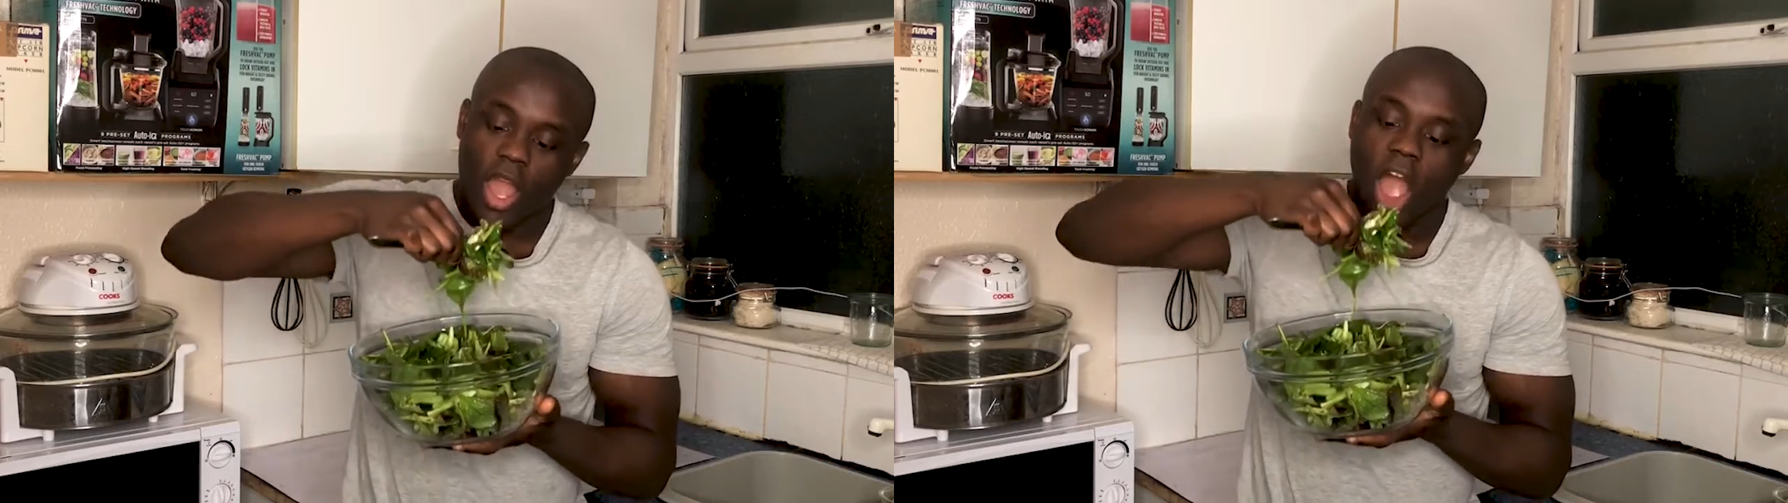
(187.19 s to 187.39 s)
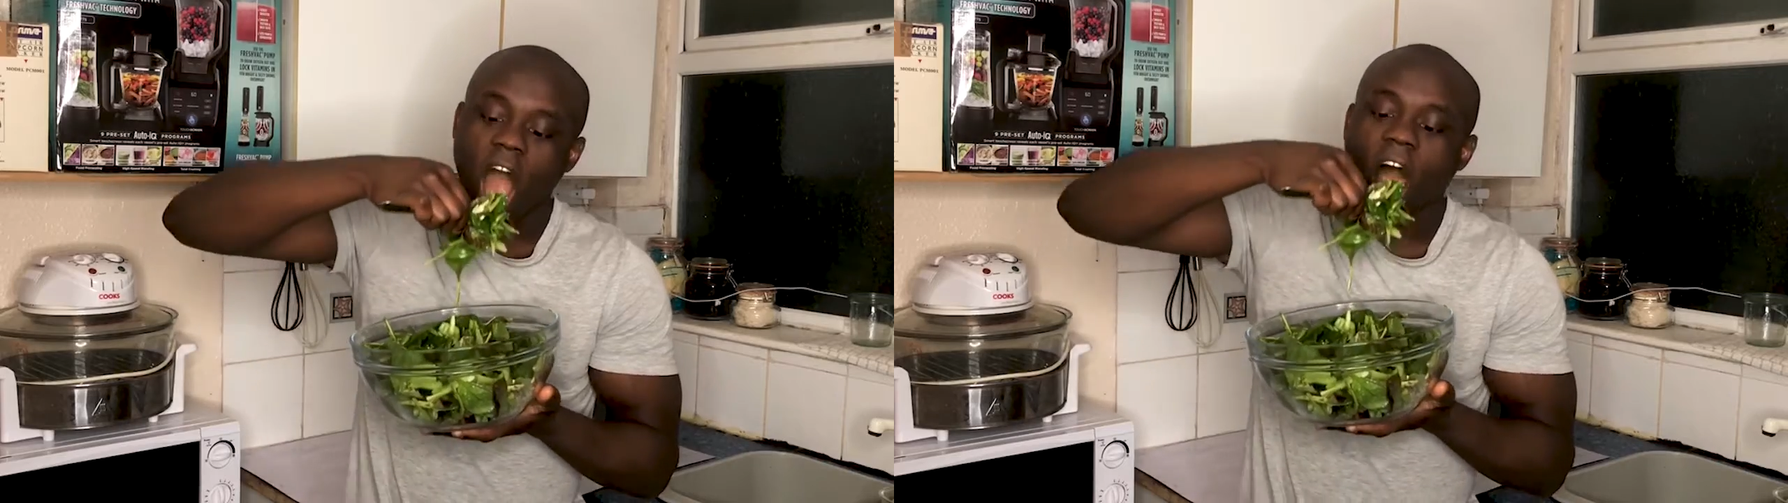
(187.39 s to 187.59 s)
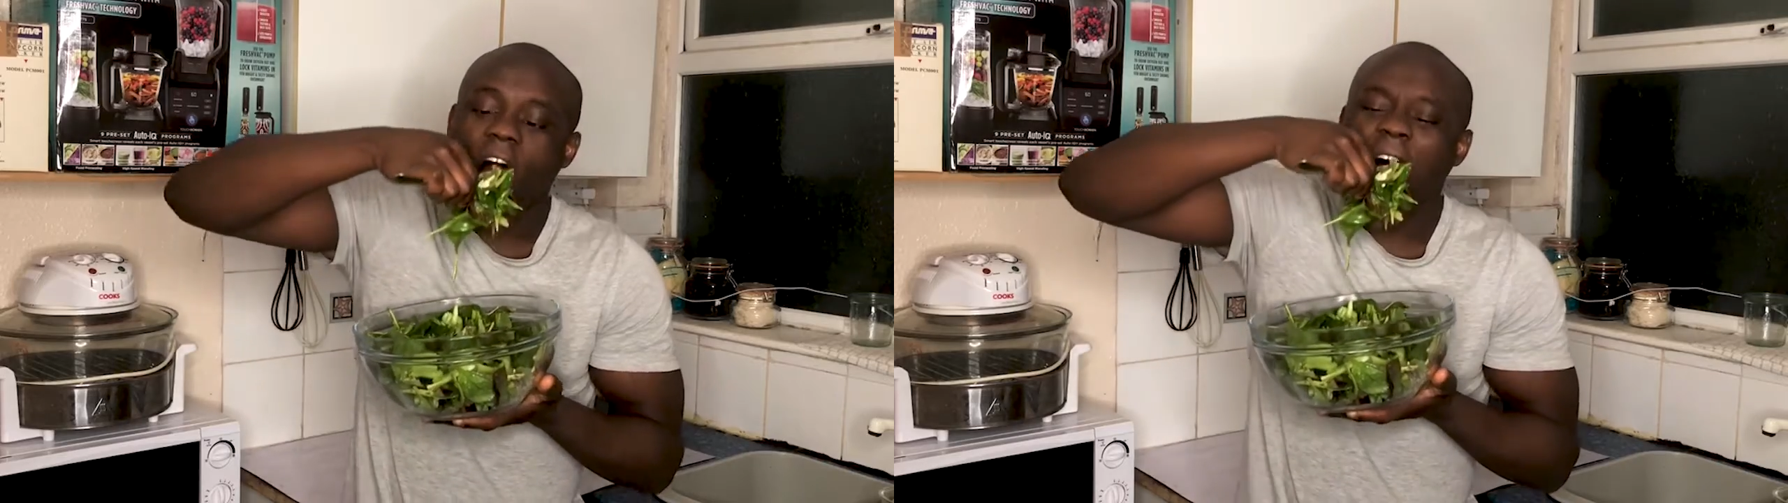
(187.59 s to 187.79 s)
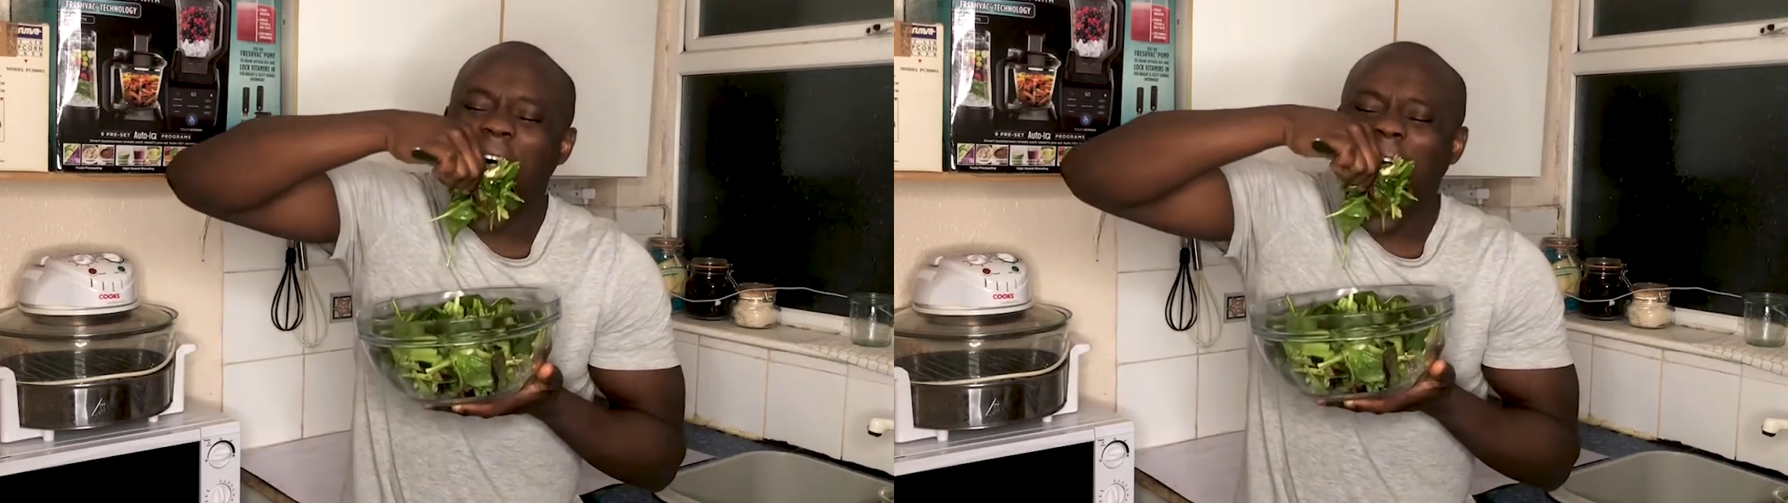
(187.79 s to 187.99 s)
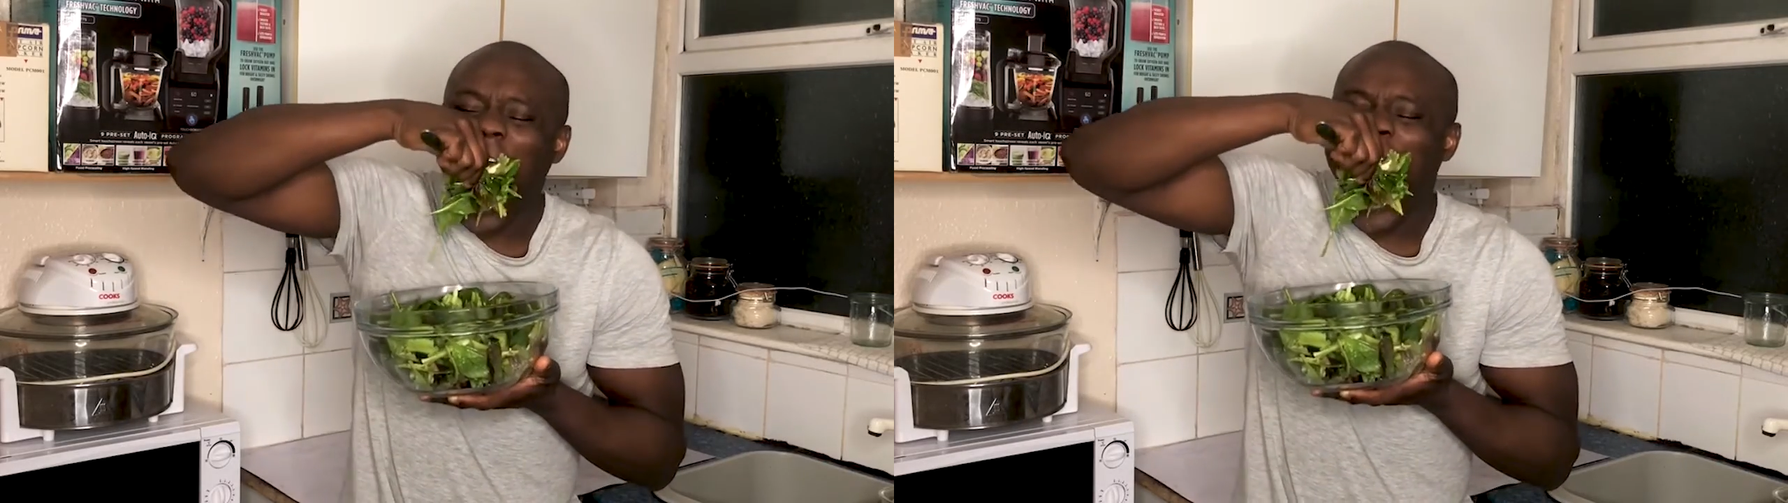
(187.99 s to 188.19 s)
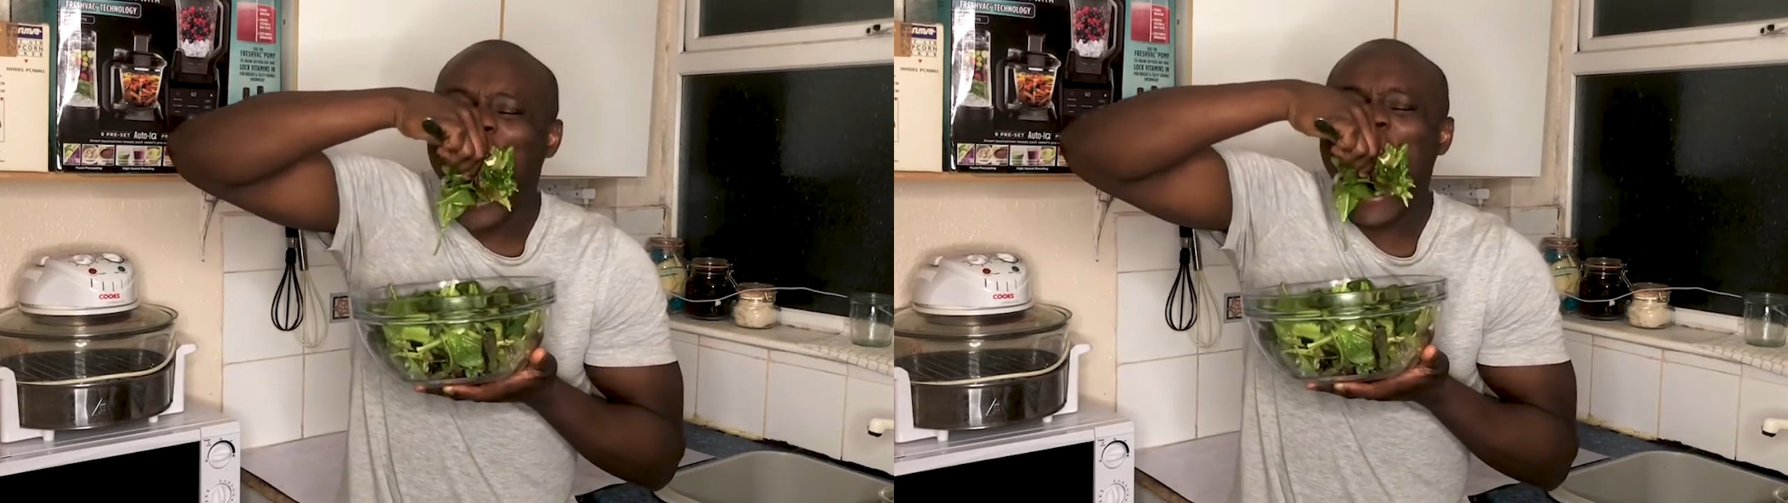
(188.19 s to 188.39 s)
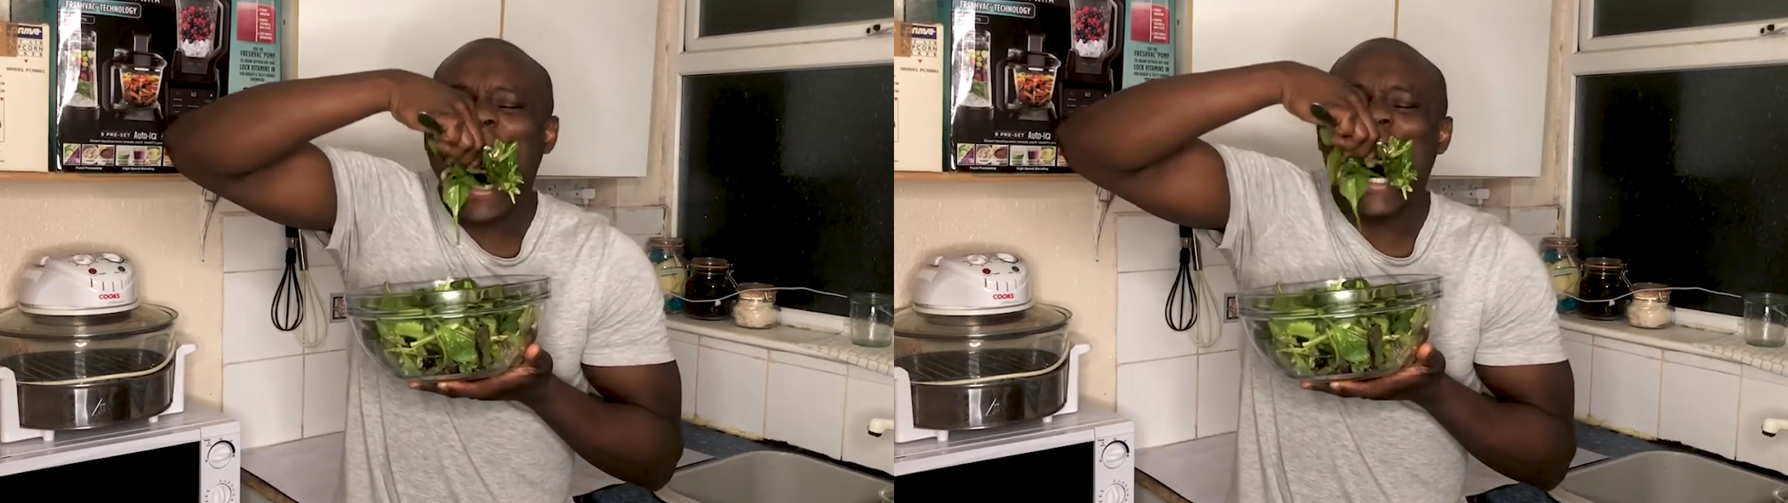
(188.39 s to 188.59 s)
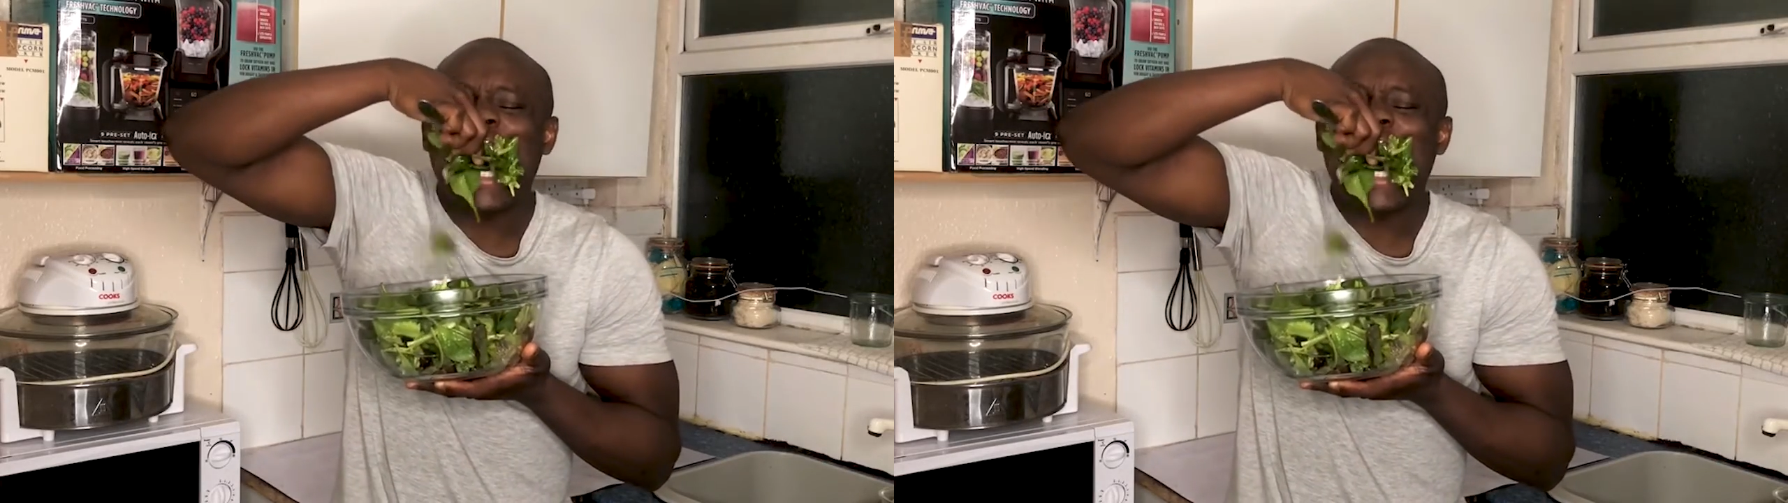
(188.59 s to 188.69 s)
If you have, make